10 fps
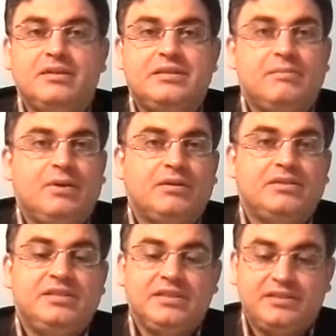It's about
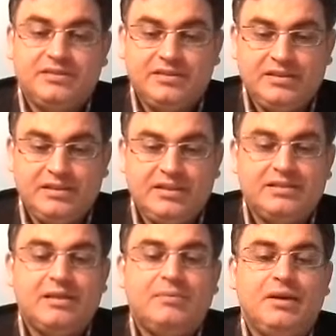secrecy.
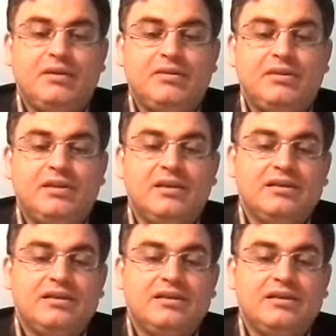It's about